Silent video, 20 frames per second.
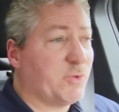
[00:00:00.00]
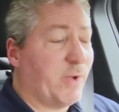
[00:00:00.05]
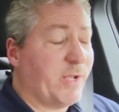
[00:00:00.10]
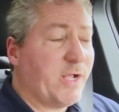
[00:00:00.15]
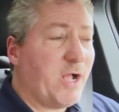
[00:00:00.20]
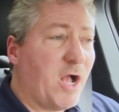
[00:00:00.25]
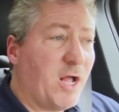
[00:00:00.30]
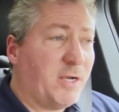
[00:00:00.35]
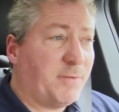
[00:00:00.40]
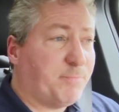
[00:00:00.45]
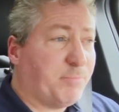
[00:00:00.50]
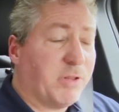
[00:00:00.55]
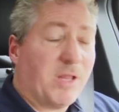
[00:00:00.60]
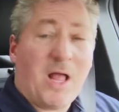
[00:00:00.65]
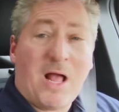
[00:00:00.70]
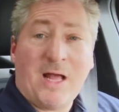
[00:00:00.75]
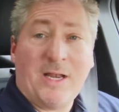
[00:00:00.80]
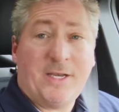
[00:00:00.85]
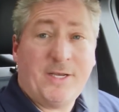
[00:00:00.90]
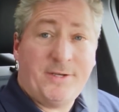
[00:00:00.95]
so I kind of
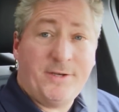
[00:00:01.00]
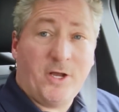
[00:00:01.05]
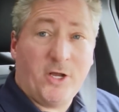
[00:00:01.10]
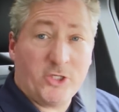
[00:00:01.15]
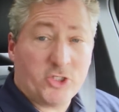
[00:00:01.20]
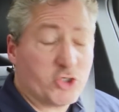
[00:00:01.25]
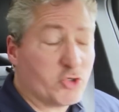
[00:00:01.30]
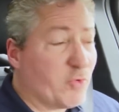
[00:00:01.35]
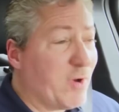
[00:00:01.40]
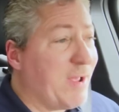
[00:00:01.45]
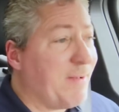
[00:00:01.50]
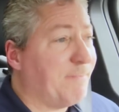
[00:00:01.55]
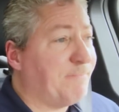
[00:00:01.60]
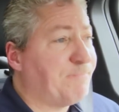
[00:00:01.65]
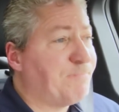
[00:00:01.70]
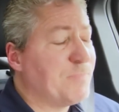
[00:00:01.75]
plotted a trip.